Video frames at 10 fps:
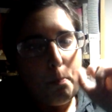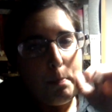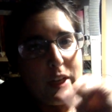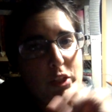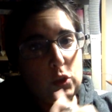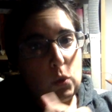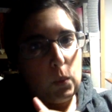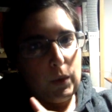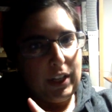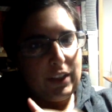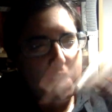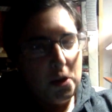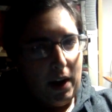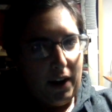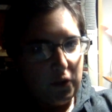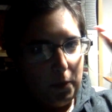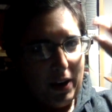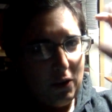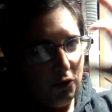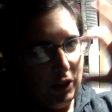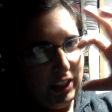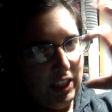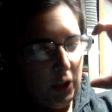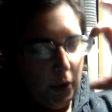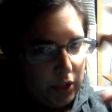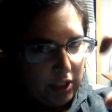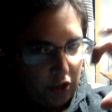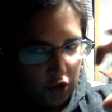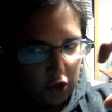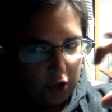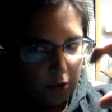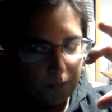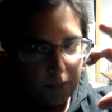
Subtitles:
but it's a read that you have to pay really close attention to